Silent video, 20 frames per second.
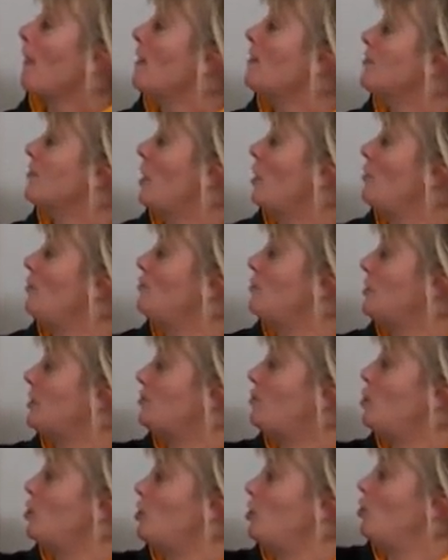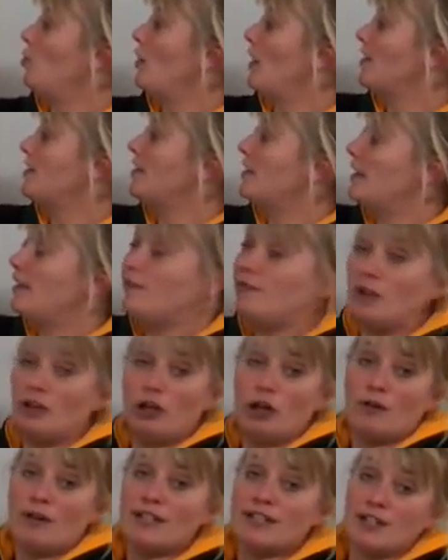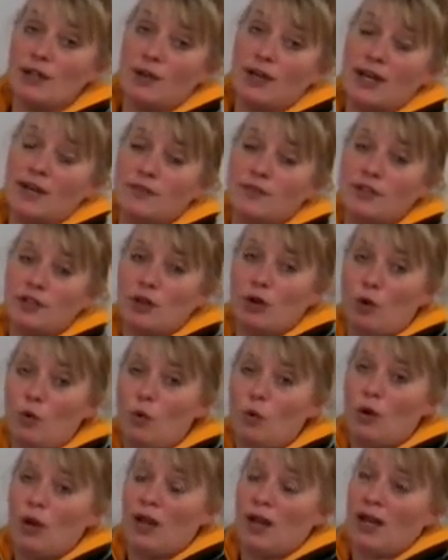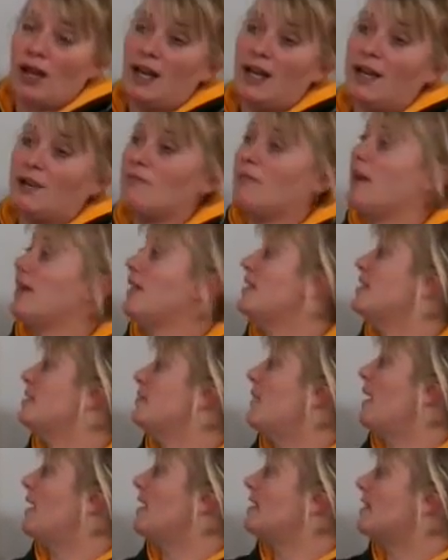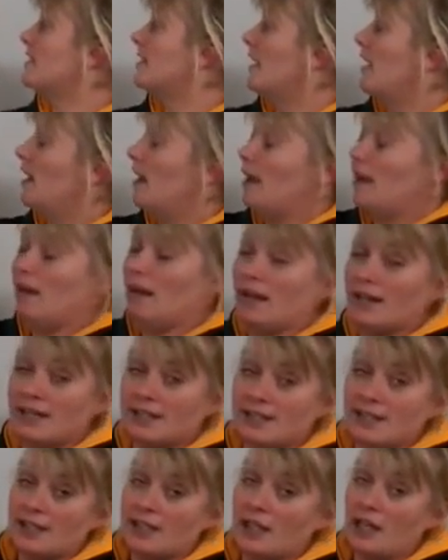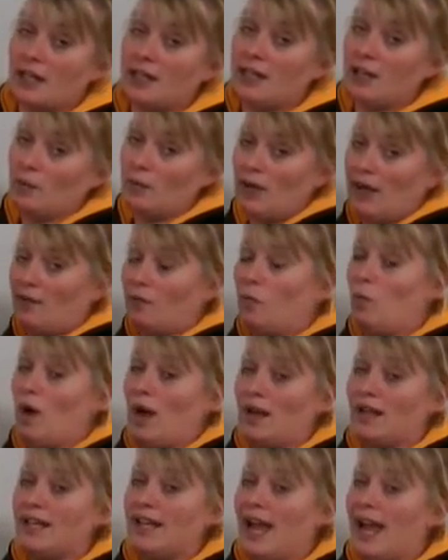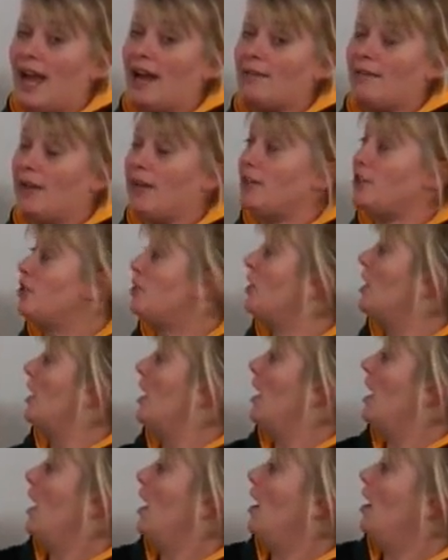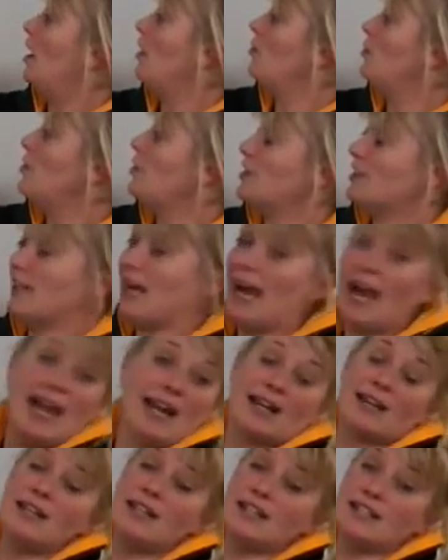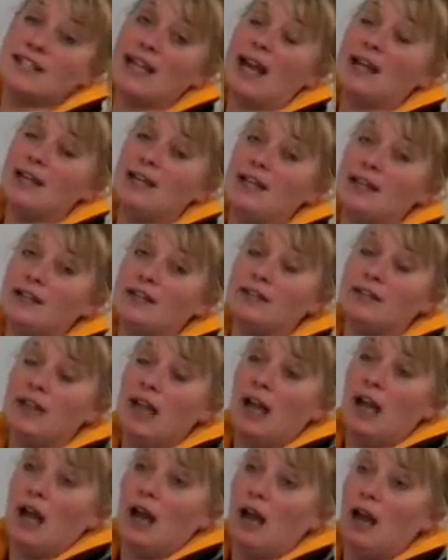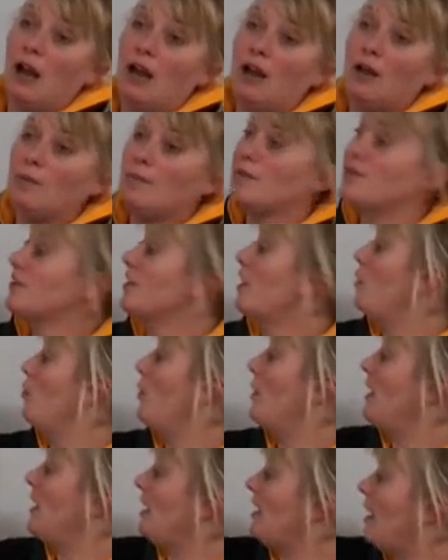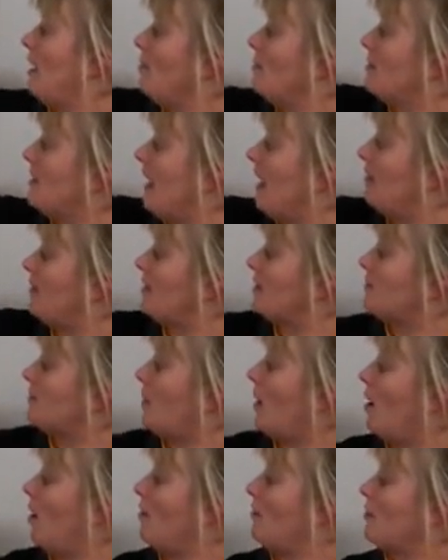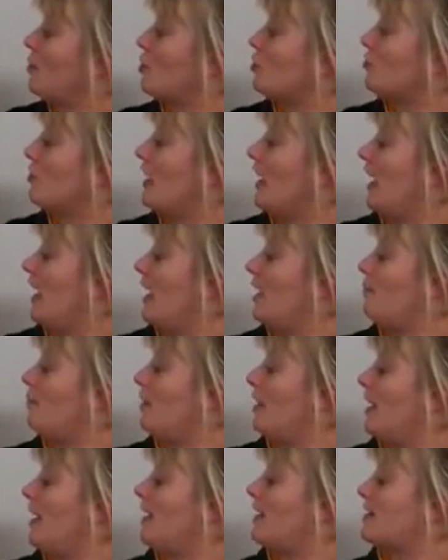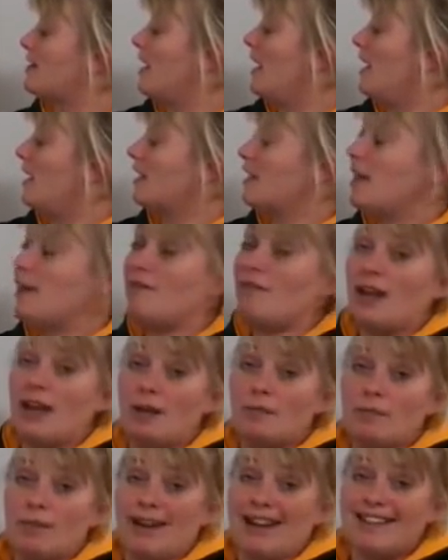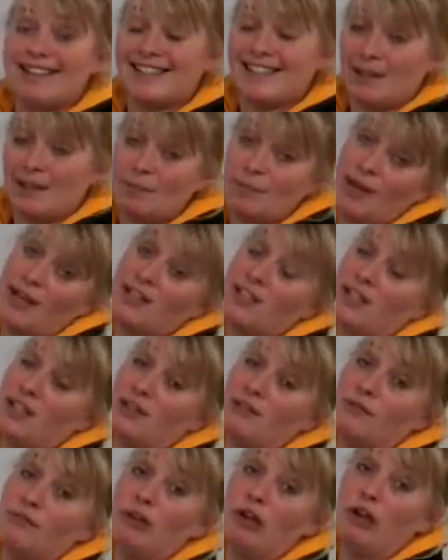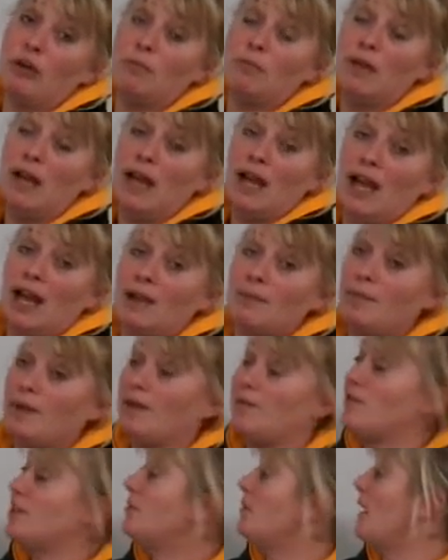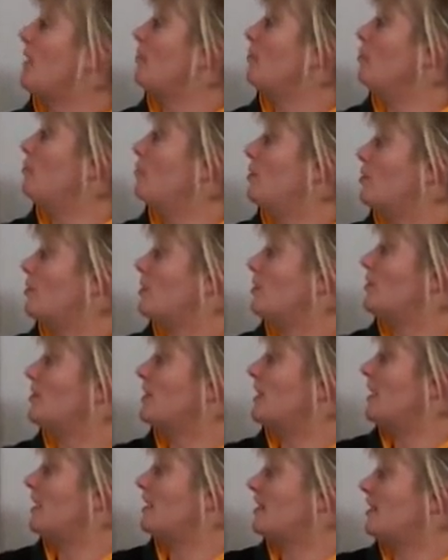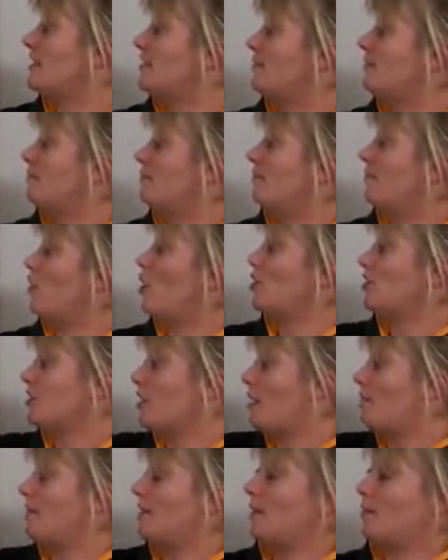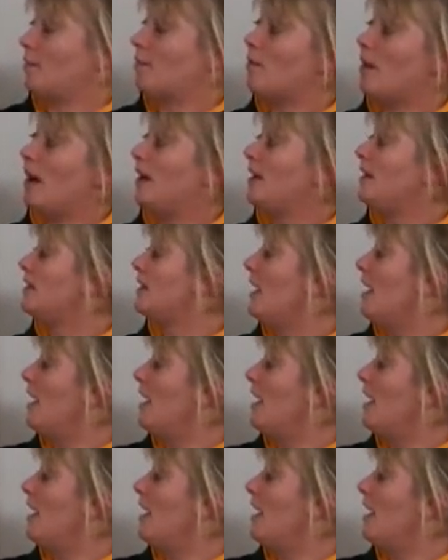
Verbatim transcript: so just push it all underneath your lorry so it gives you all a clear running space. Like I said earlier, we have one carriage uh, which is a Hackney Stallion. Um, so when he comes down this part of the street here, please give him plenty and plenty of room and be respectful because obviously it's his first time in a parade,